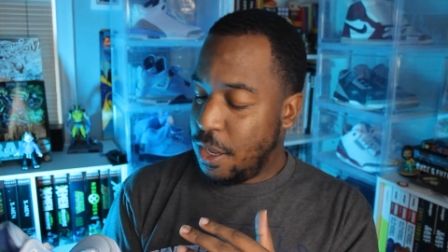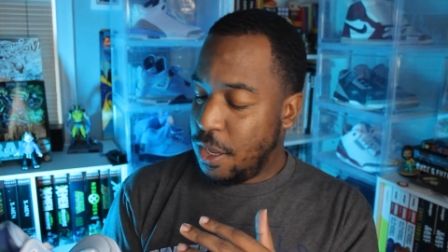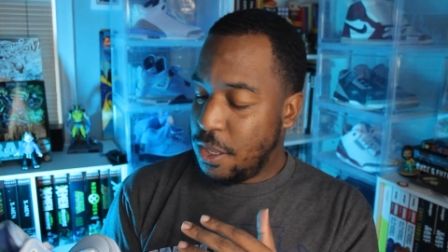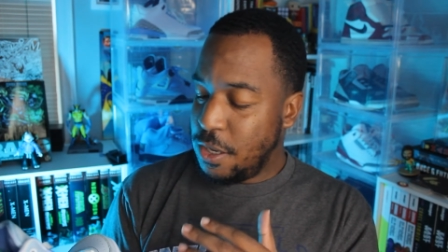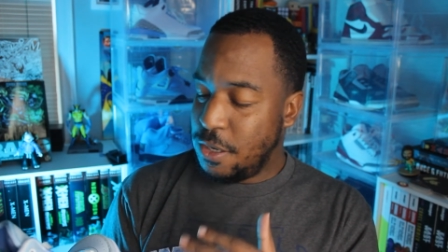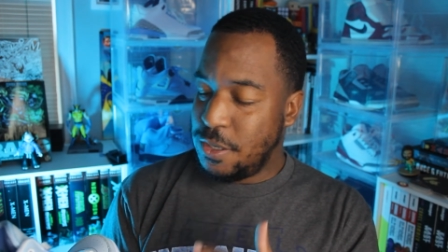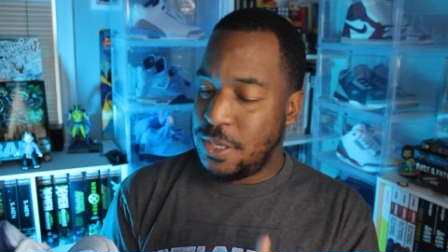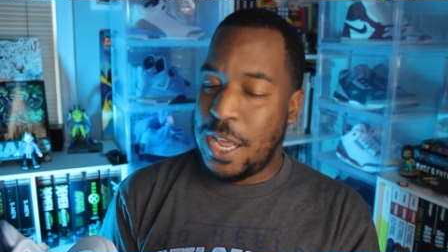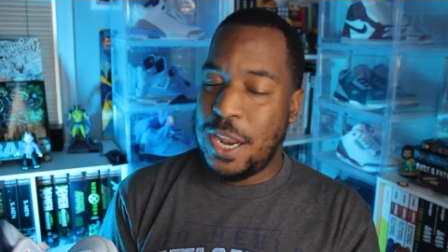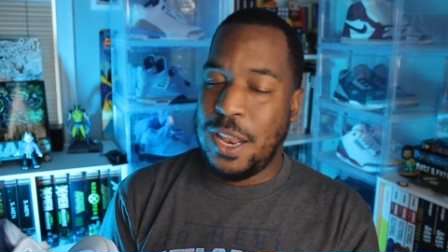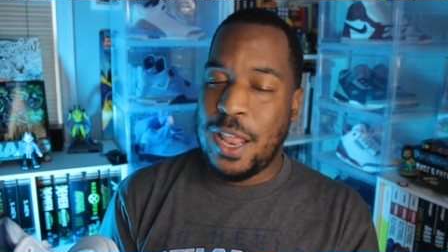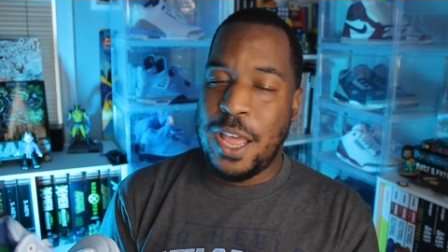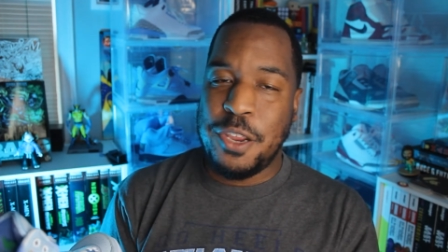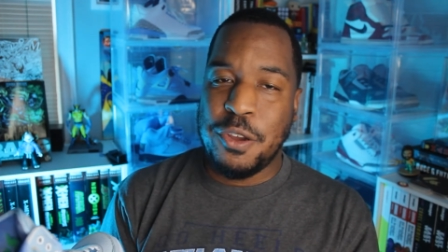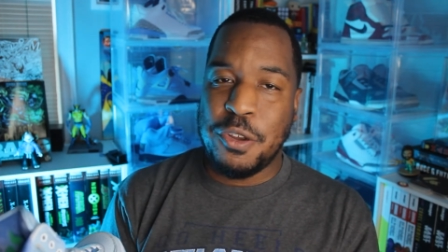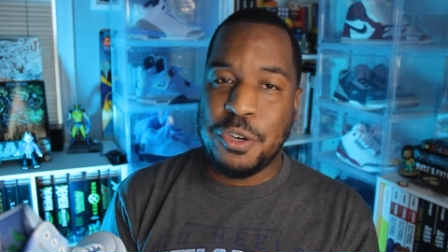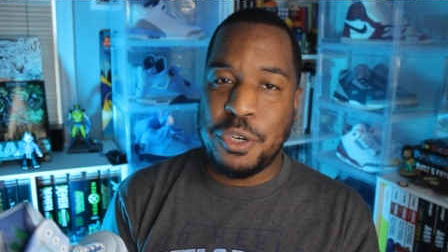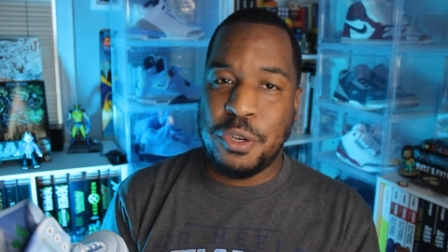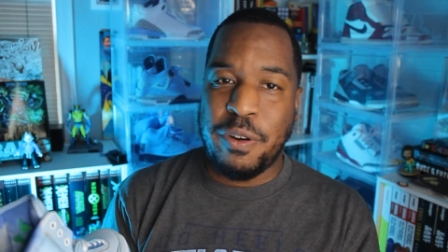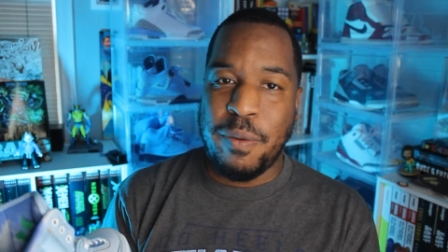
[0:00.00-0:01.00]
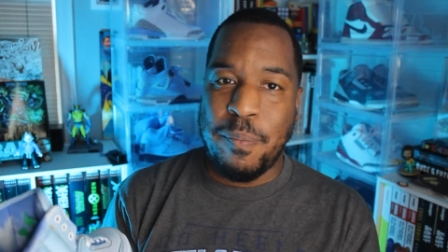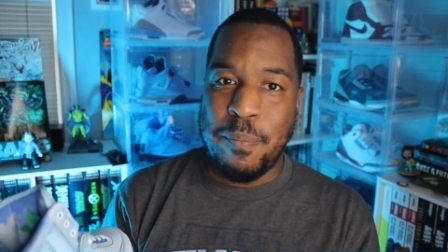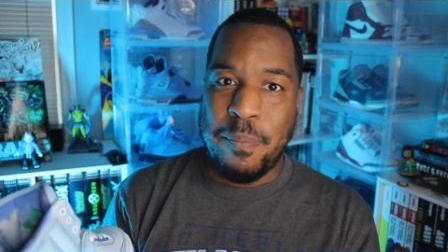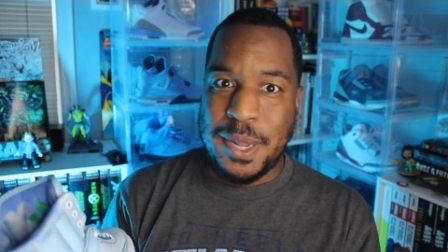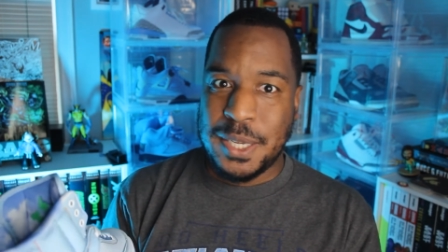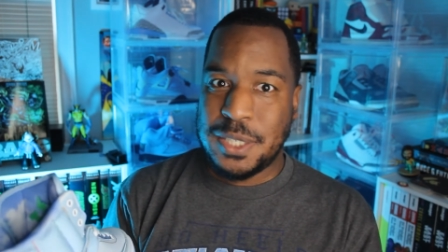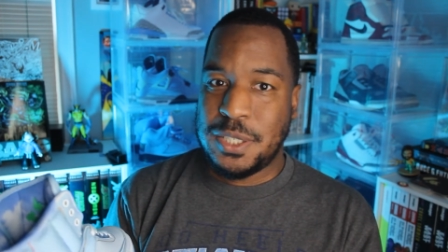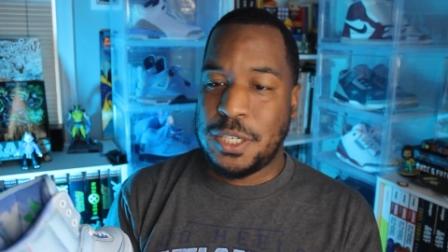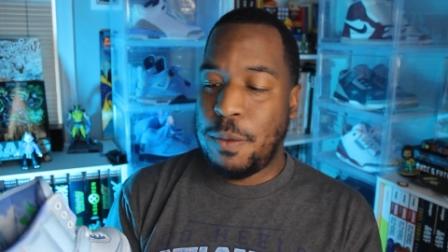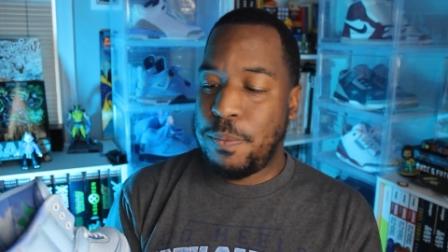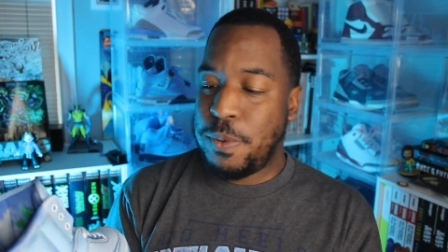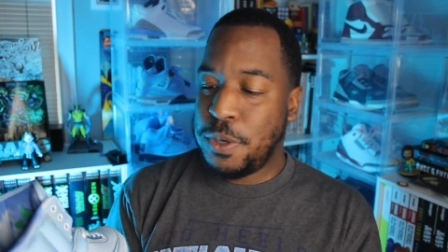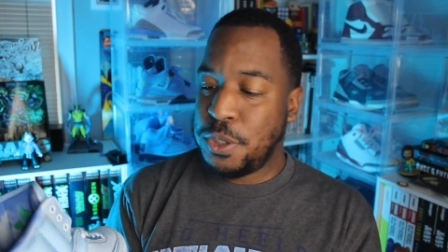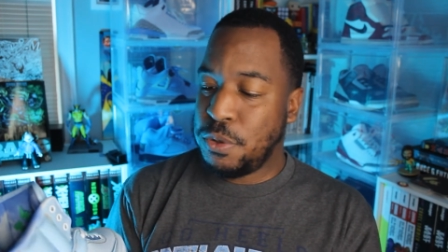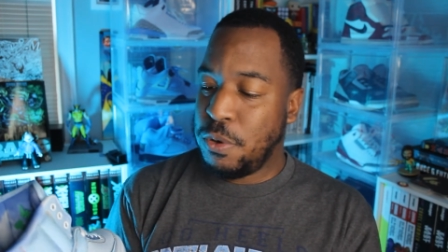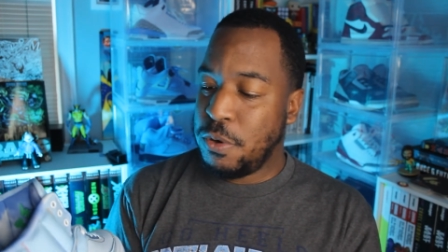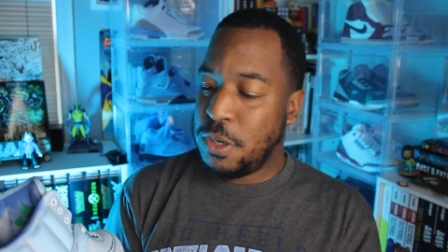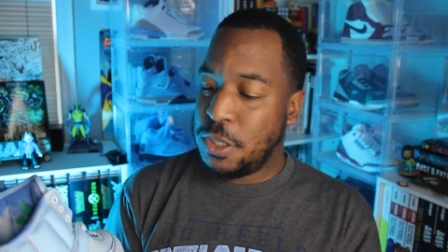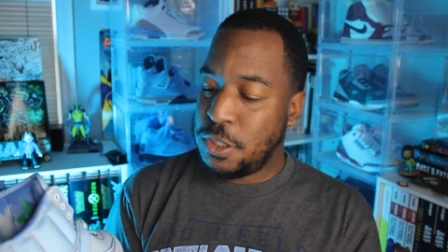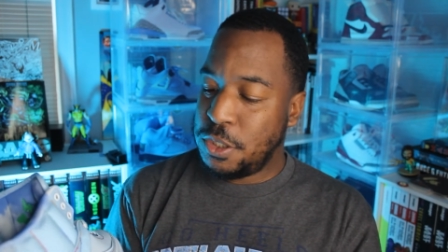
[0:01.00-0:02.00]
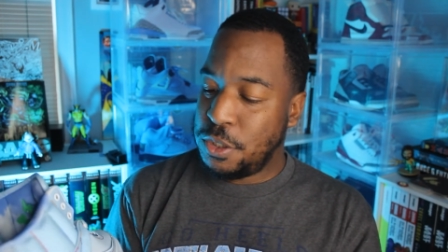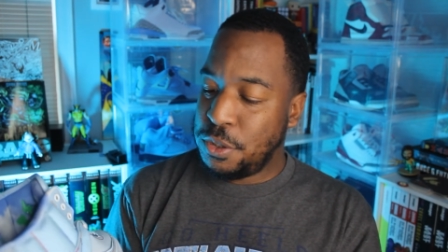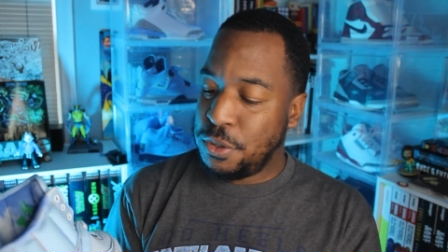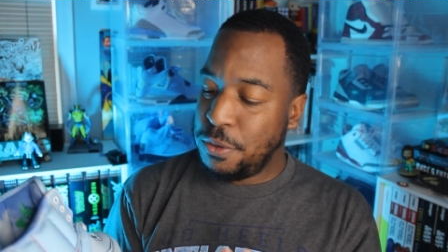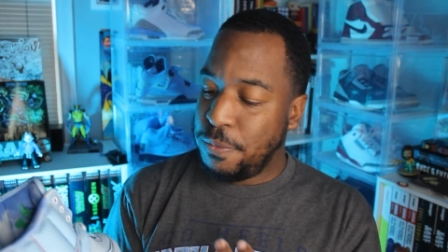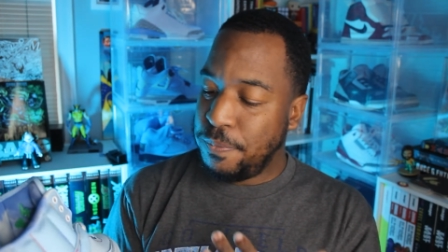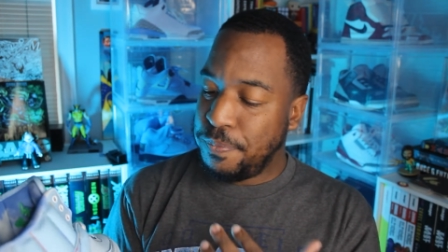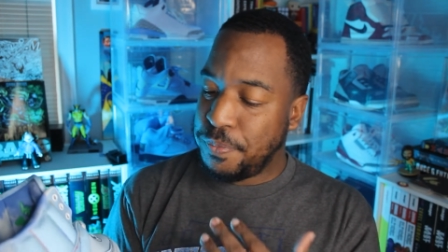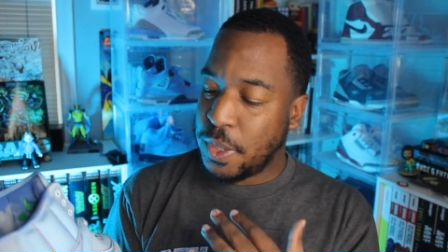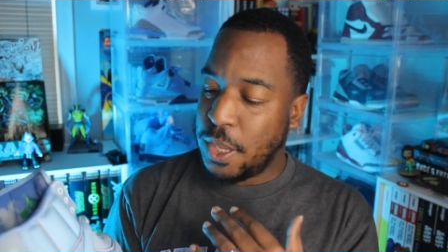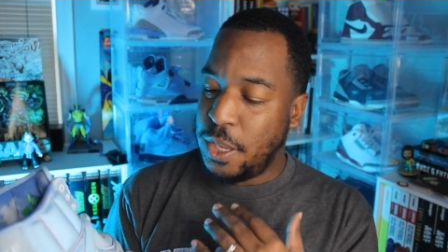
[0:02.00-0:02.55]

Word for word: there's not a lot you can do to mess up a Jordan 2.